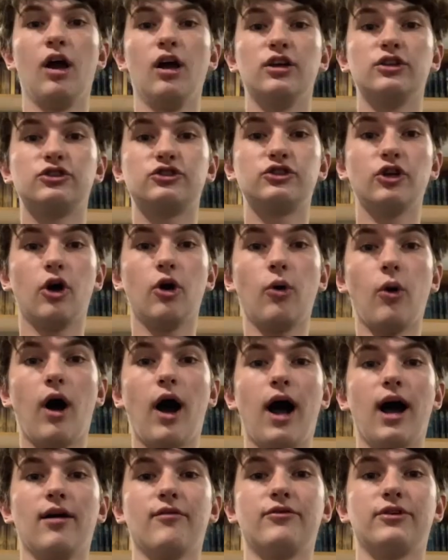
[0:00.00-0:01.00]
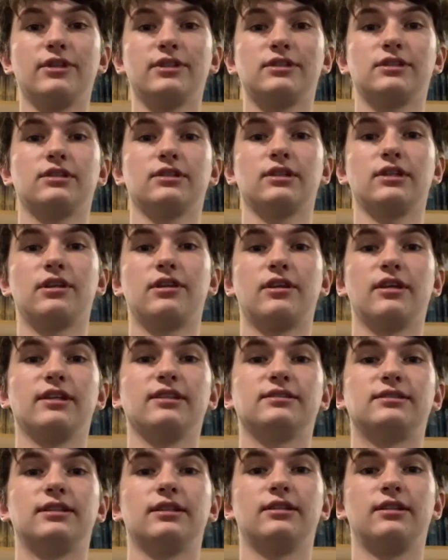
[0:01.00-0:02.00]
So obviously
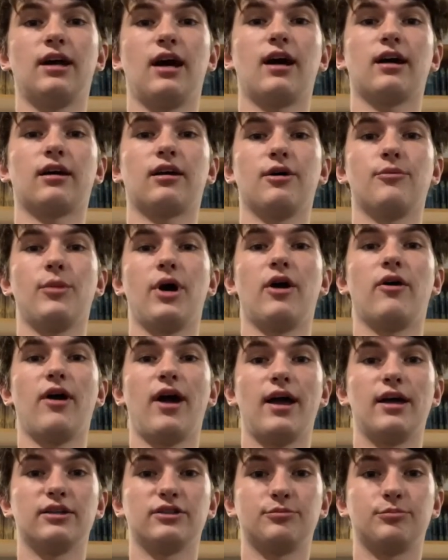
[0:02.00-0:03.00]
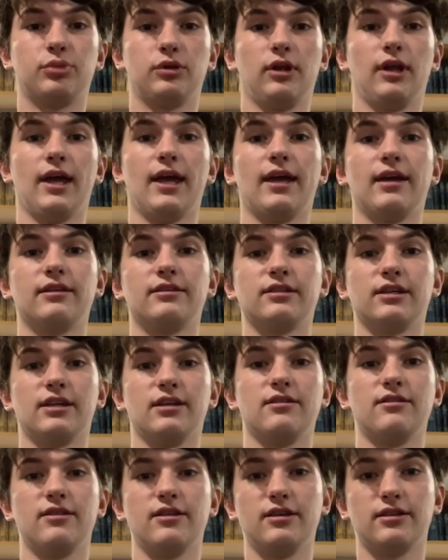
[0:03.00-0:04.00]
things did not come out as planned
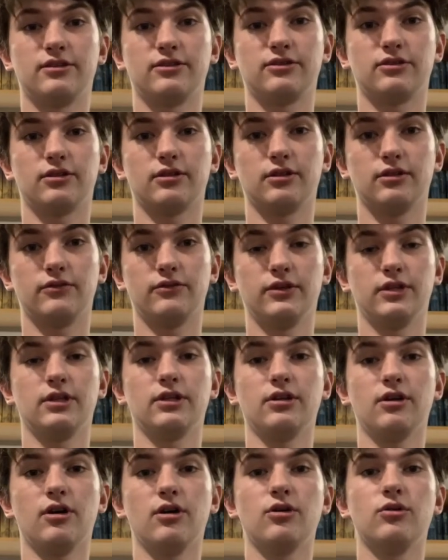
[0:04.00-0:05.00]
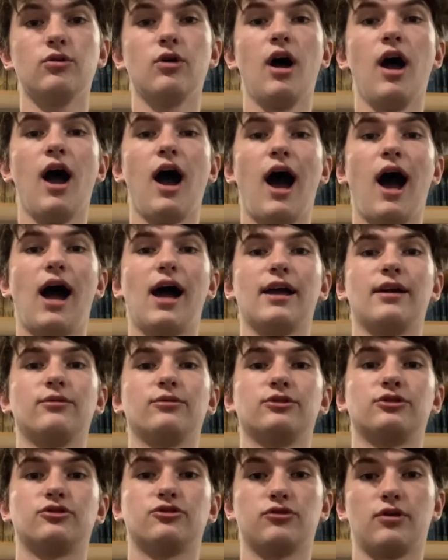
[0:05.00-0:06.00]
in this video. I
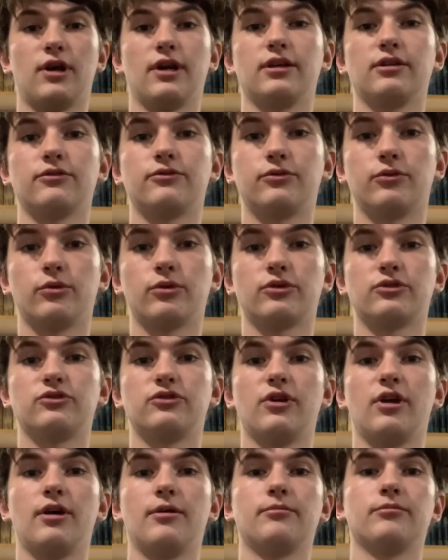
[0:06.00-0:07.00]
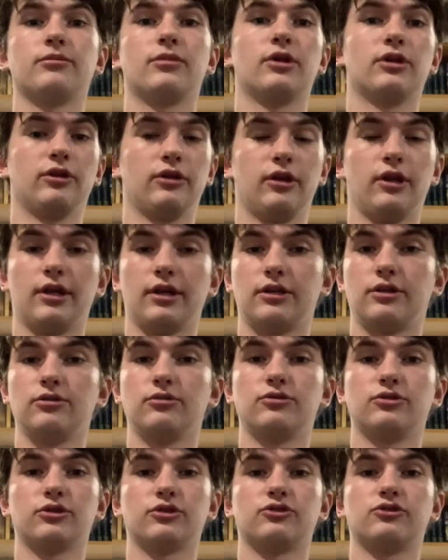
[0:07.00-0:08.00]
was trying to forge them like
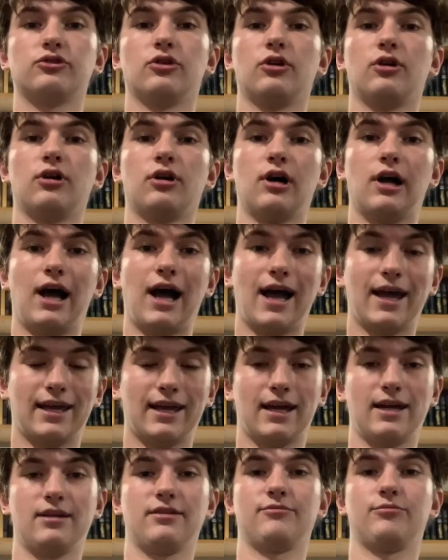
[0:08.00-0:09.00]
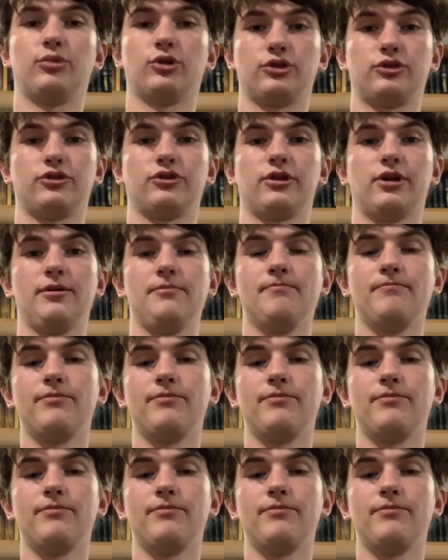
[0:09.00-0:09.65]
you just saw. I kind of butchered it.